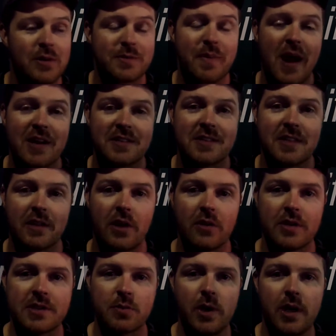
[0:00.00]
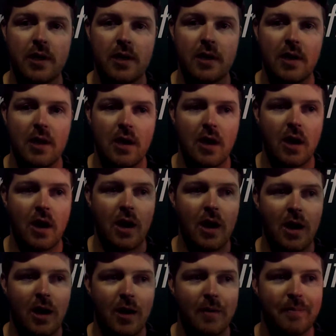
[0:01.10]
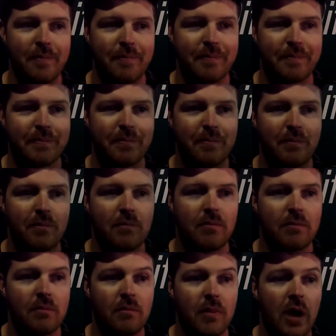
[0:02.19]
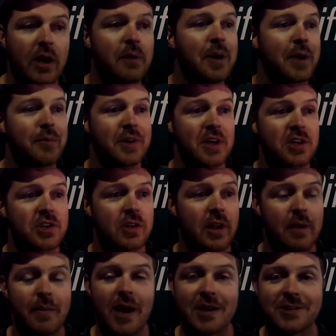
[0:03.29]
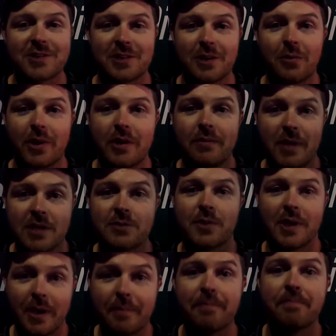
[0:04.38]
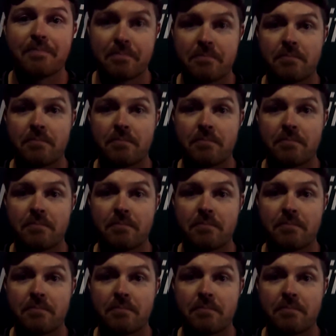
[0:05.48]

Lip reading: when he was practicing there this week. I'm going to make a prediction that Max is going to win next weekend.